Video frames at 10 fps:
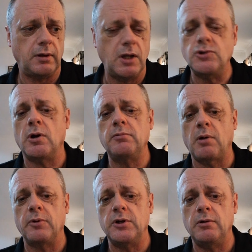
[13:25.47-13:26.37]
enjoy
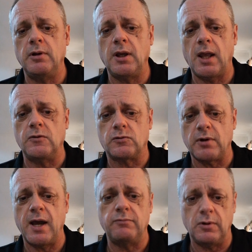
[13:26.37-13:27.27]
what we're doing and
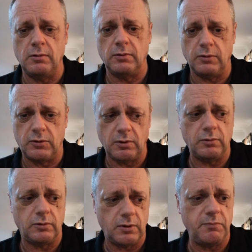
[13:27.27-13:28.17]
strive to
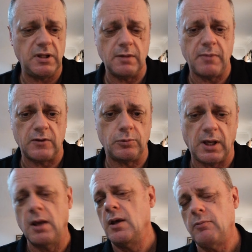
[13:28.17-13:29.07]
be the best we
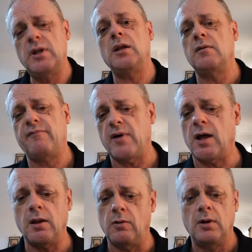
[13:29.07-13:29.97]
can. We didn't
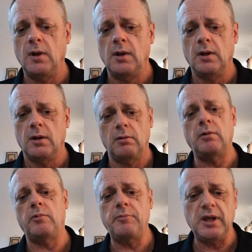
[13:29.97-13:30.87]
follow.
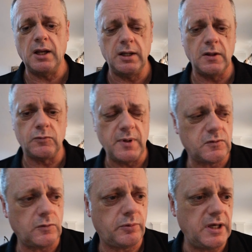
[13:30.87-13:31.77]
When we get into this
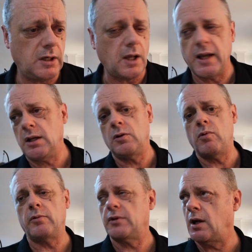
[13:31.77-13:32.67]
business, I didn't
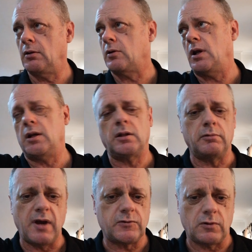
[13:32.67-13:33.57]
go out there looking at other
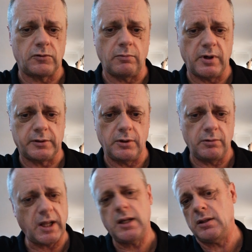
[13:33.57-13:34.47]
restaurants or what they're
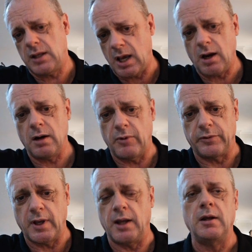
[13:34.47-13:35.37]
doing. I didn't care
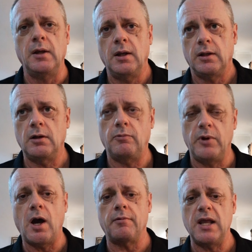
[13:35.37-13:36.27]
about that.
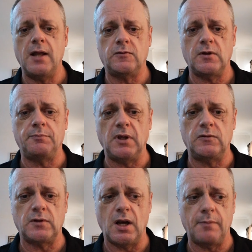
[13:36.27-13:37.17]
We already had something
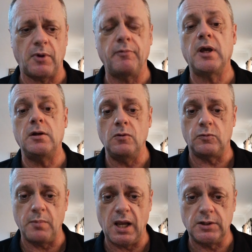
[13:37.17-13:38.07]
set up. All we got to do
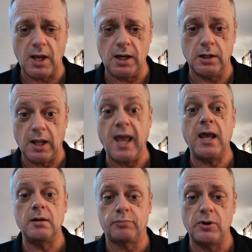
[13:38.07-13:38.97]
is maintain it
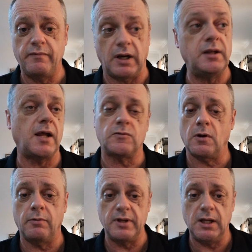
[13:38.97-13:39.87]
and improve it, and that's
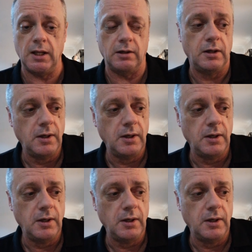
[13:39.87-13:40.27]
all we did.